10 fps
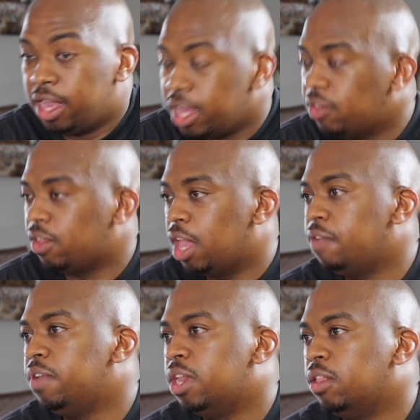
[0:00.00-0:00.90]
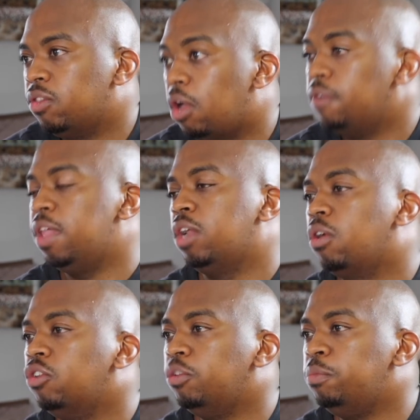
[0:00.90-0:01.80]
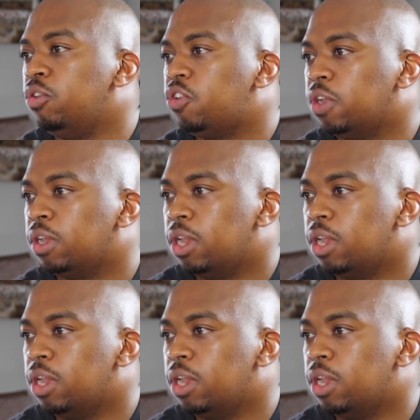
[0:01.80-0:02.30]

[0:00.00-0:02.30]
is evidence of that contribution,